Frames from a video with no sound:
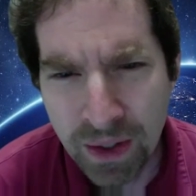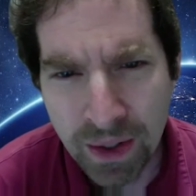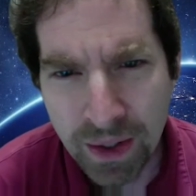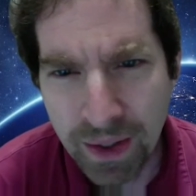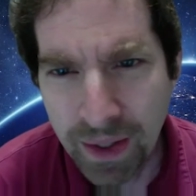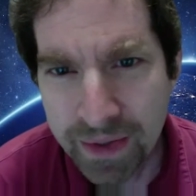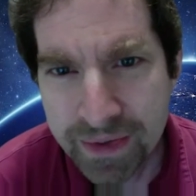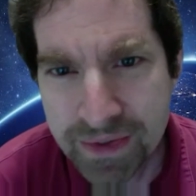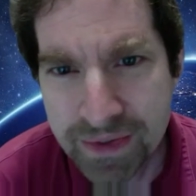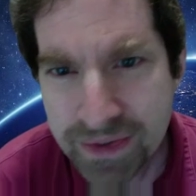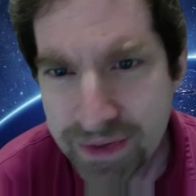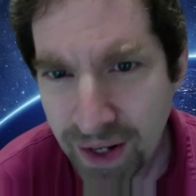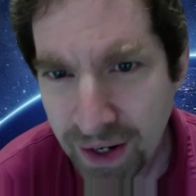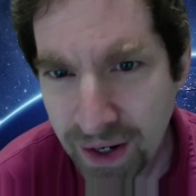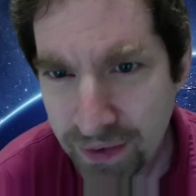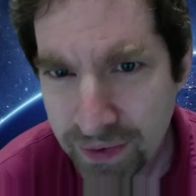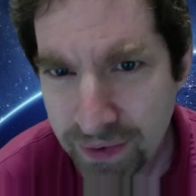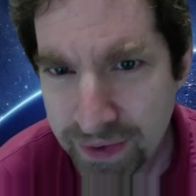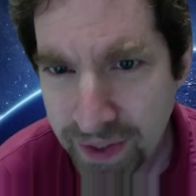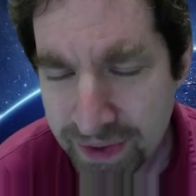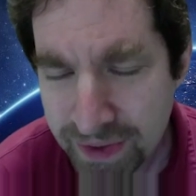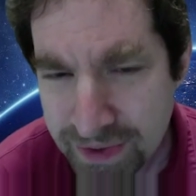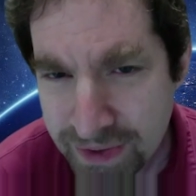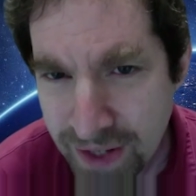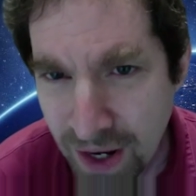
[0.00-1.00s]
that's not
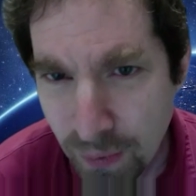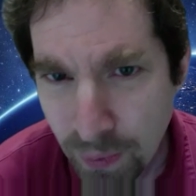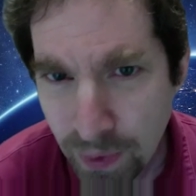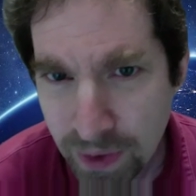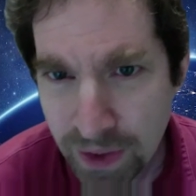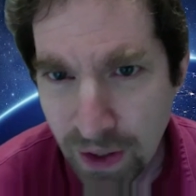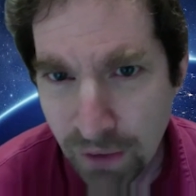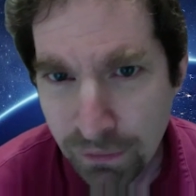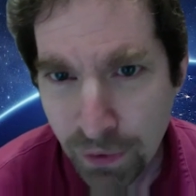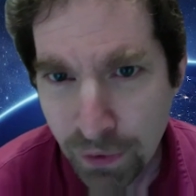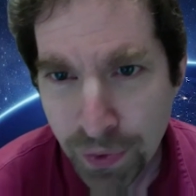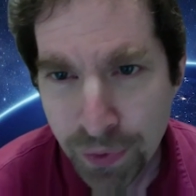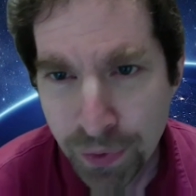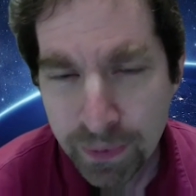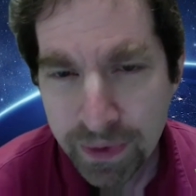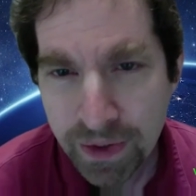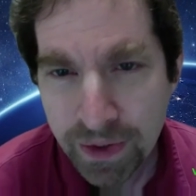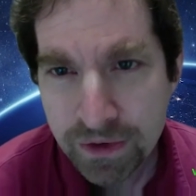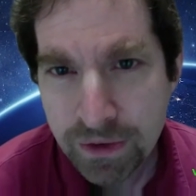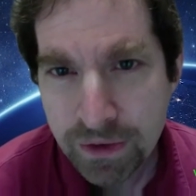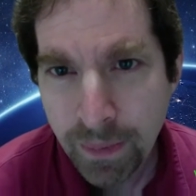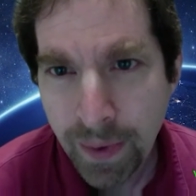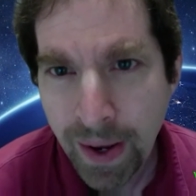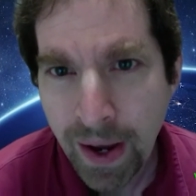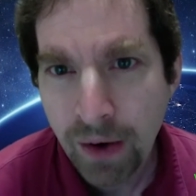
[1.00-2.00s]
that's not what level three
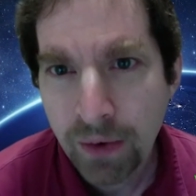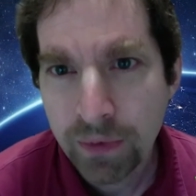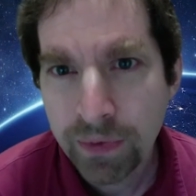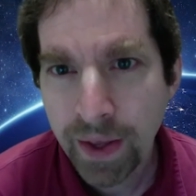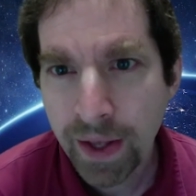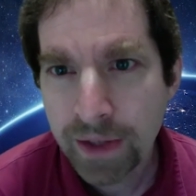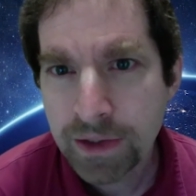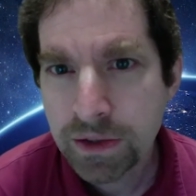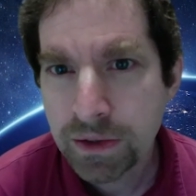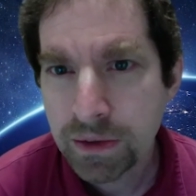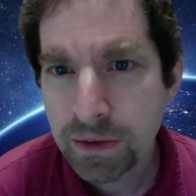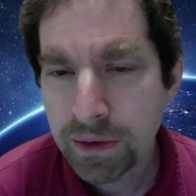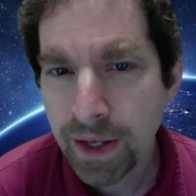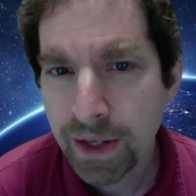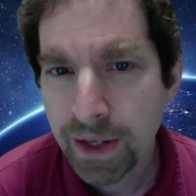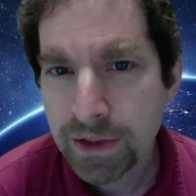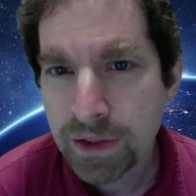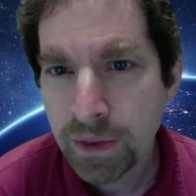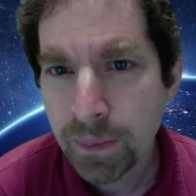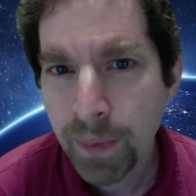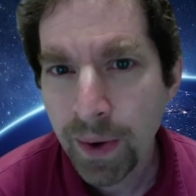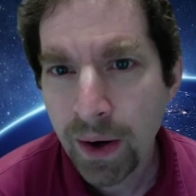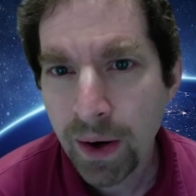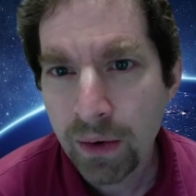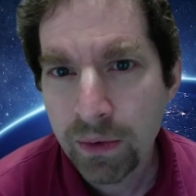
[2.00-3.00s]
is about. That's that's
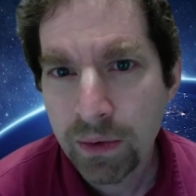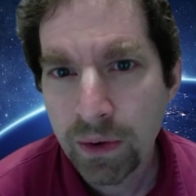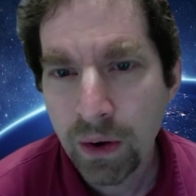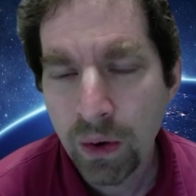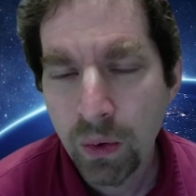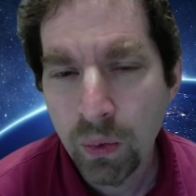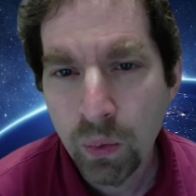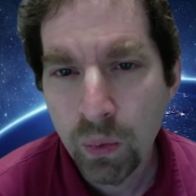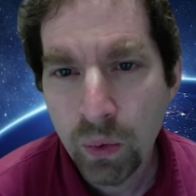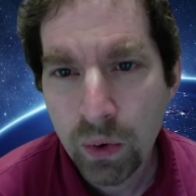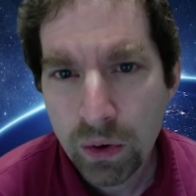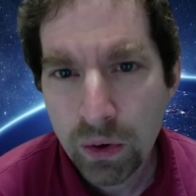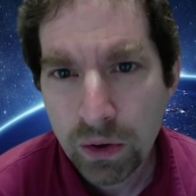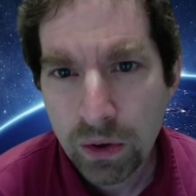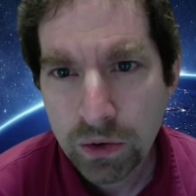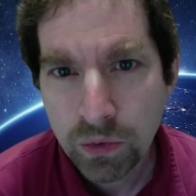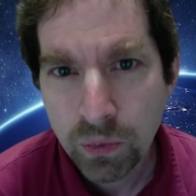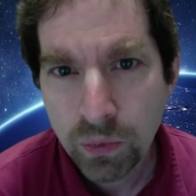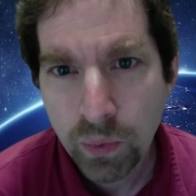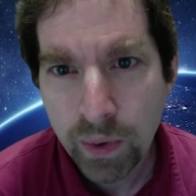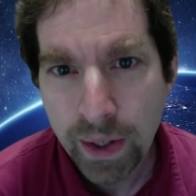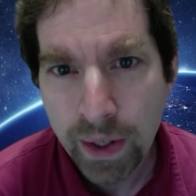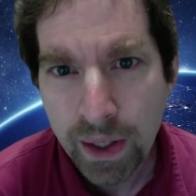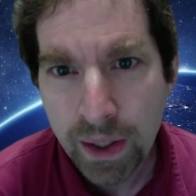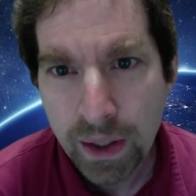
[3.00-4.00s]
about a world
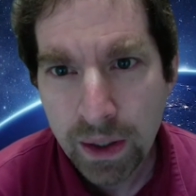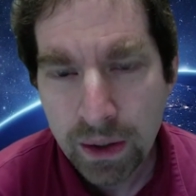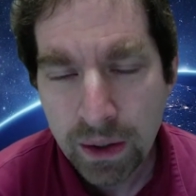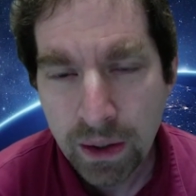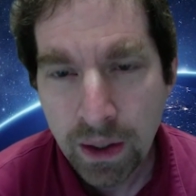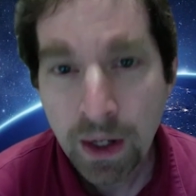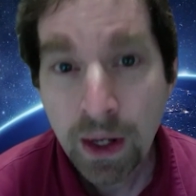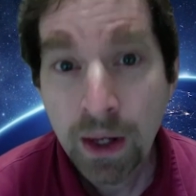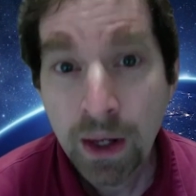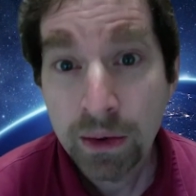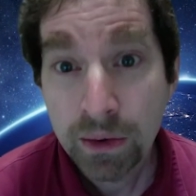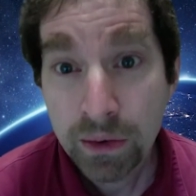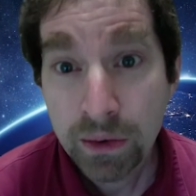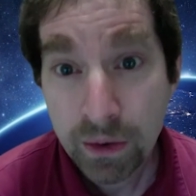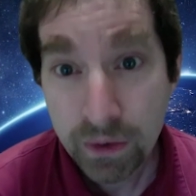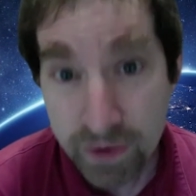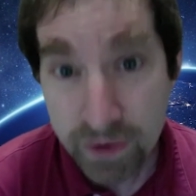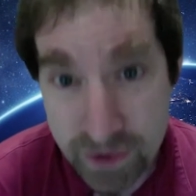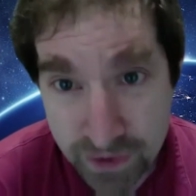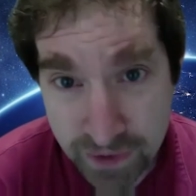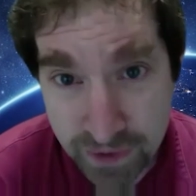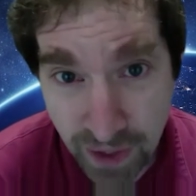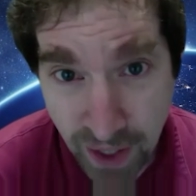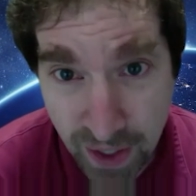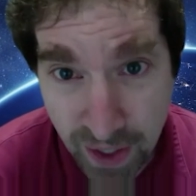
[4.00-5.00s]
where there is
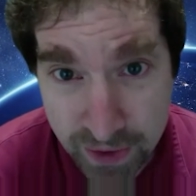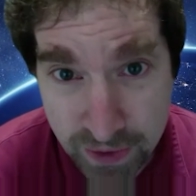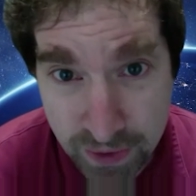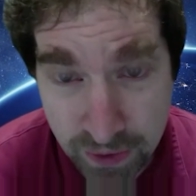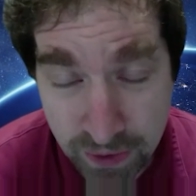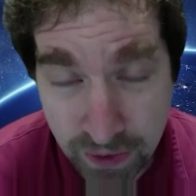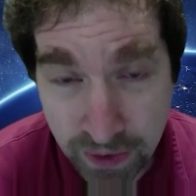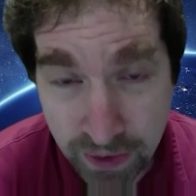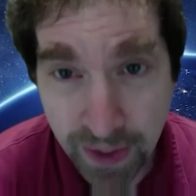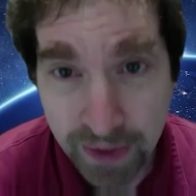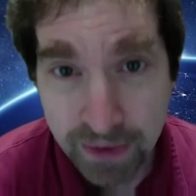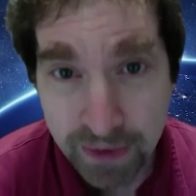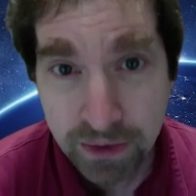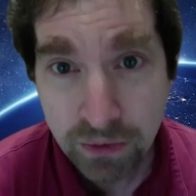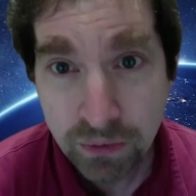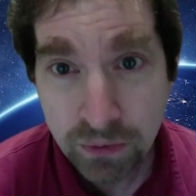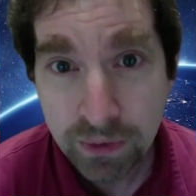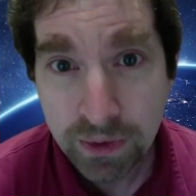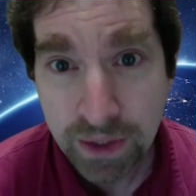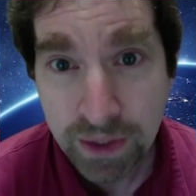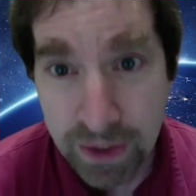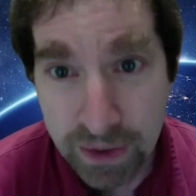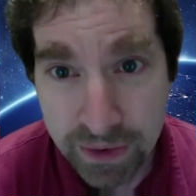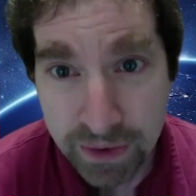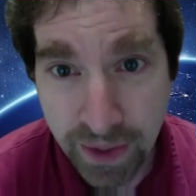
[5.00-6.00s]
a doctor and you
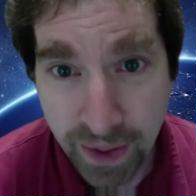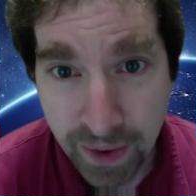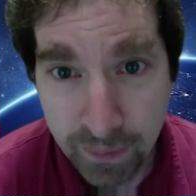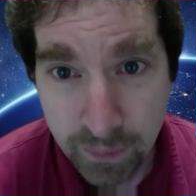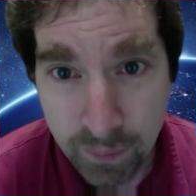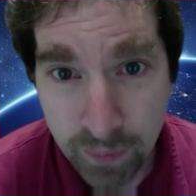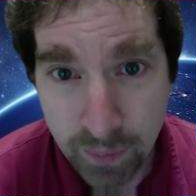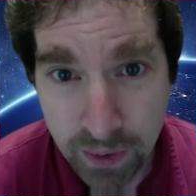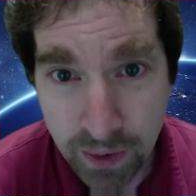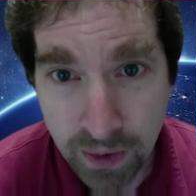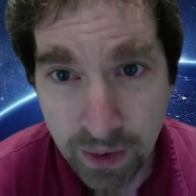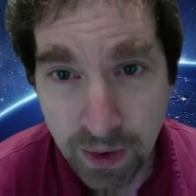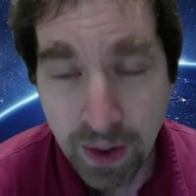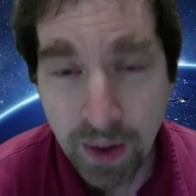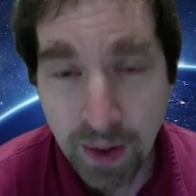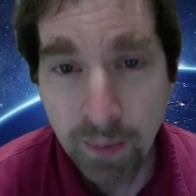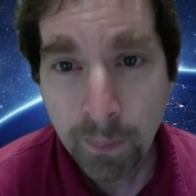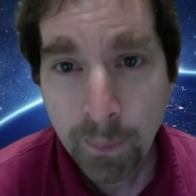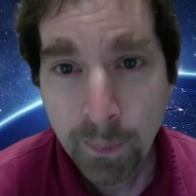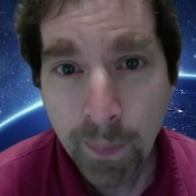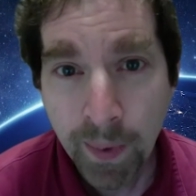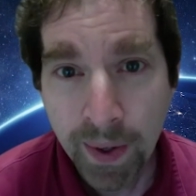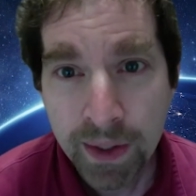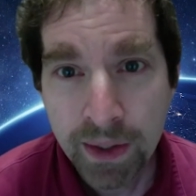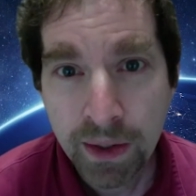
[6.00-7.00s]
need them,
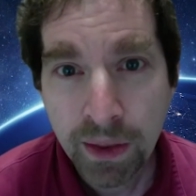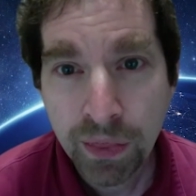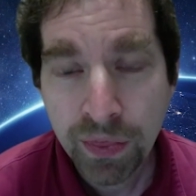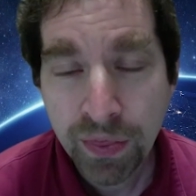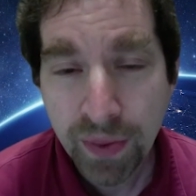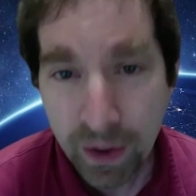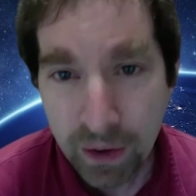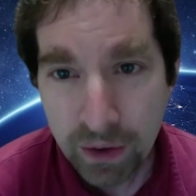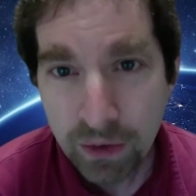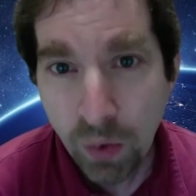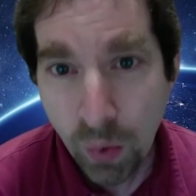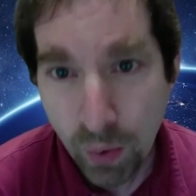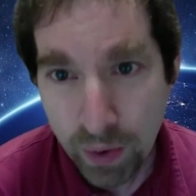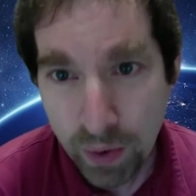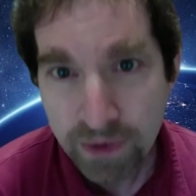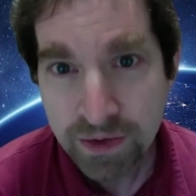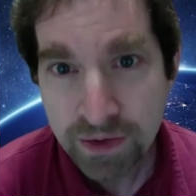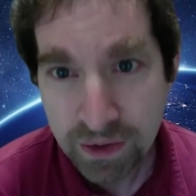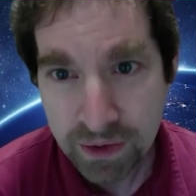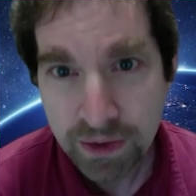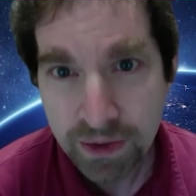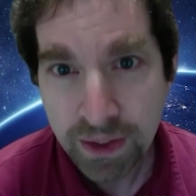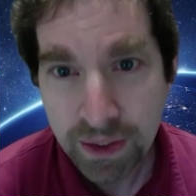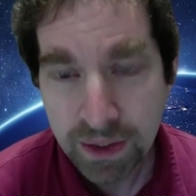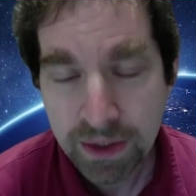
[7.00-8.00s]
but they're going
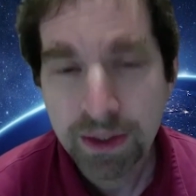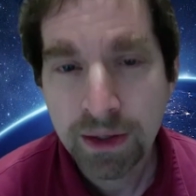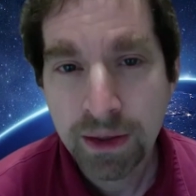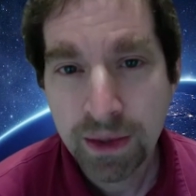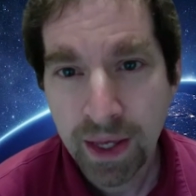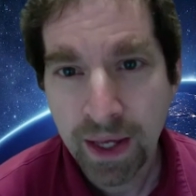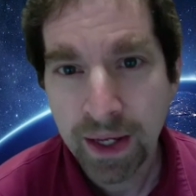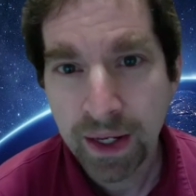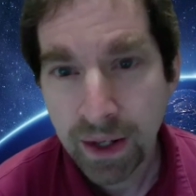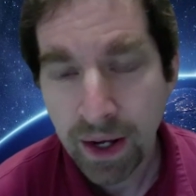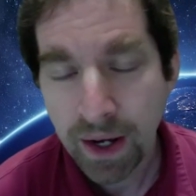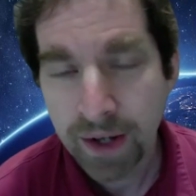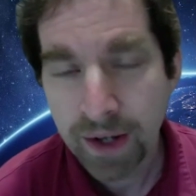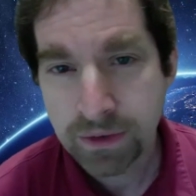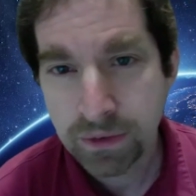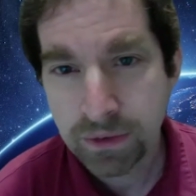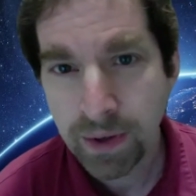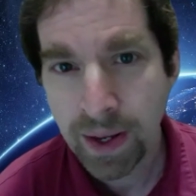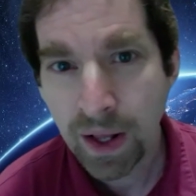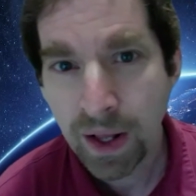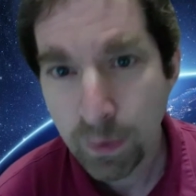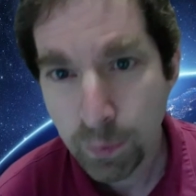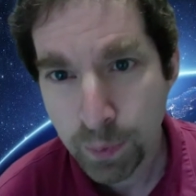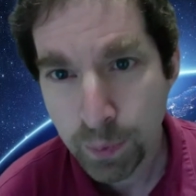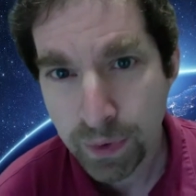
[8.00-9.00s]
to need the AI to
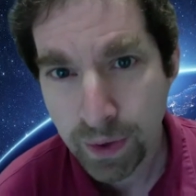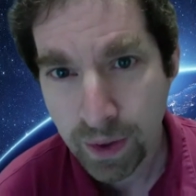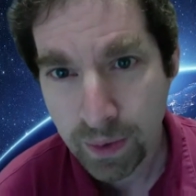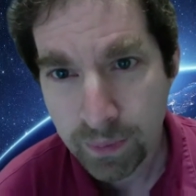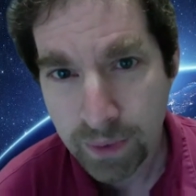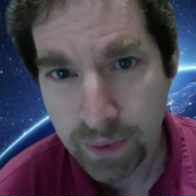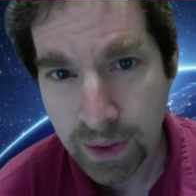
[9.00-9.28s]
help them.